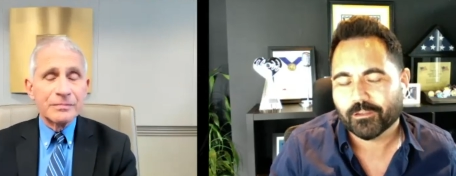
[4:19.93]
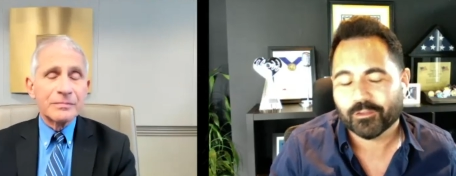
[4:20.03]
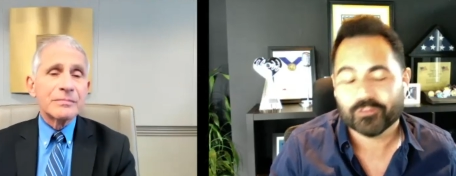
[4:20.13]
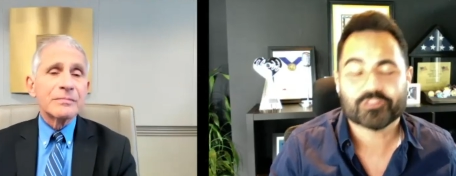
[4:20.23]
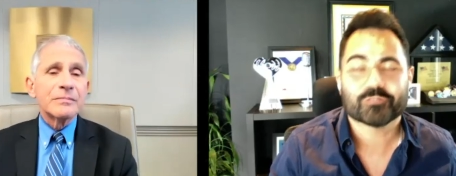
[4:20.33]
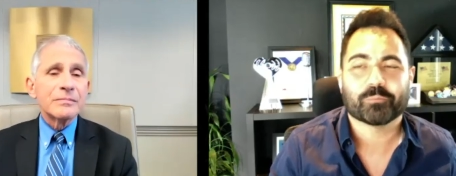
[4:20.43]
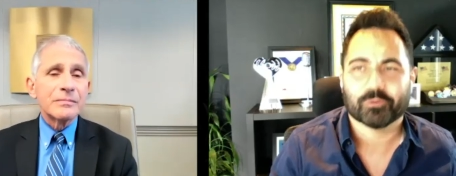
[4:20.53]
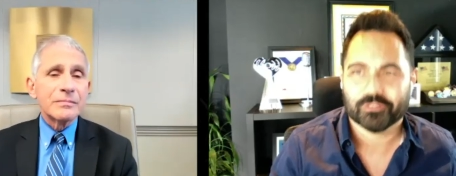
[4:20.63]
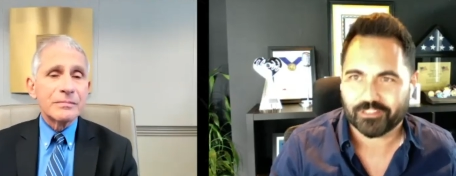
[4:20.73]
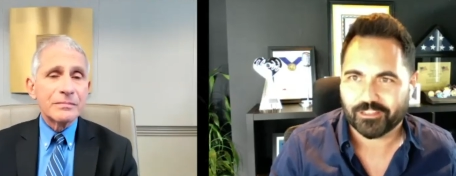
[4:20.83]

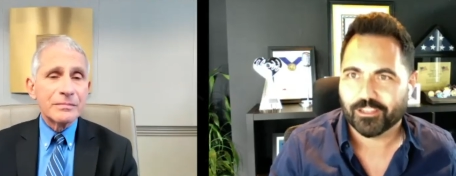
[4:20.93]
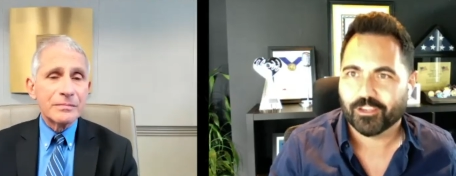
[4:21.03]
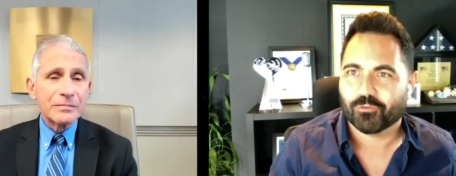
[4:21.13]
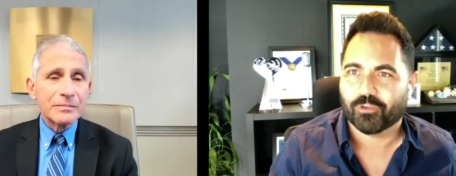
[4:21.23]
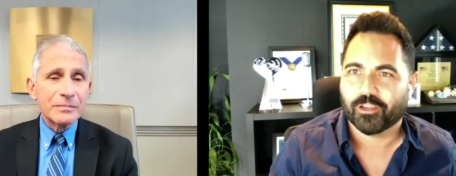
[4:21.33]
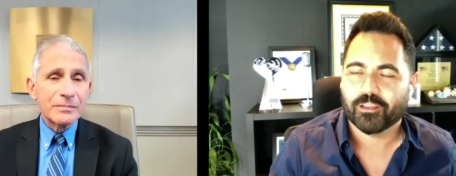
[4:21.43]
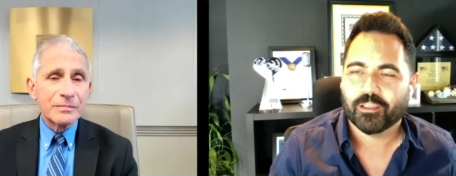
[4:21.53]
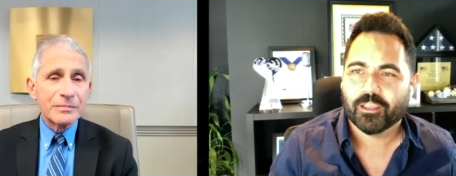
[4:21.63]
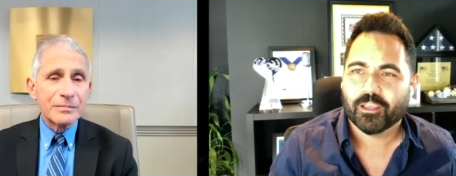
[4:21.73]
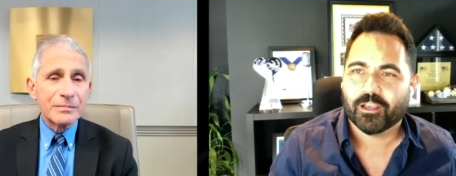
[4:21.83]
Speaker 1: conspiracy, right?
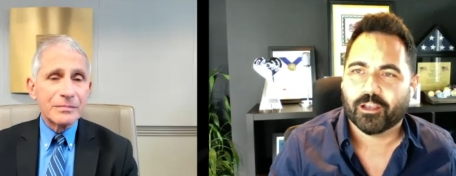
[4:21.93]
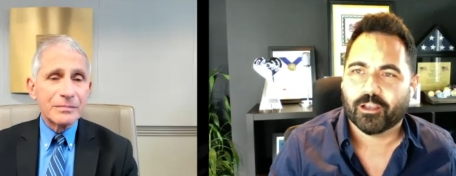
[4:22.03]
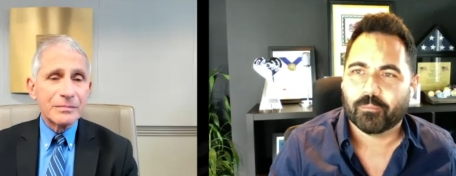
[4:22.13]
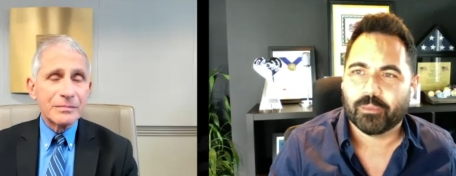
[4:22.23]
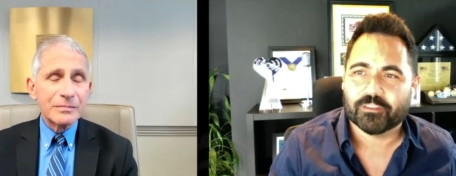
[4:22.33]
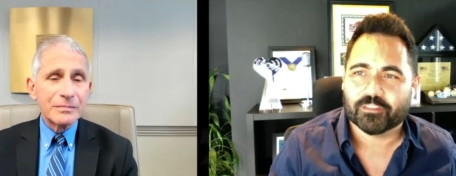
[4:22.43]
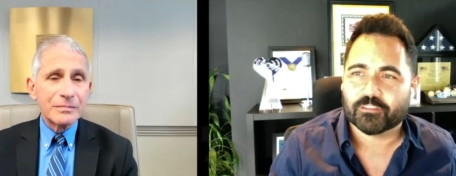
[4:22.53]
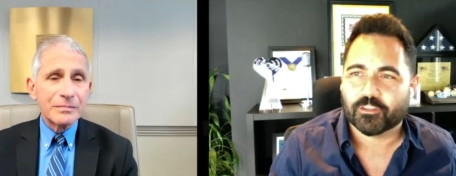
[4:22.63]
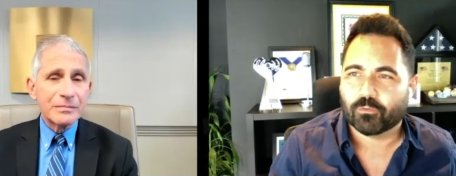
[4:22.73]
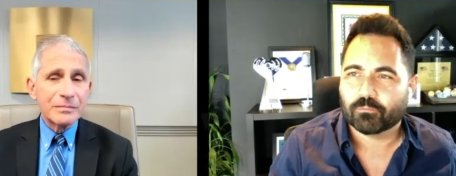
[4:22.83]
Uh, maybe since they don't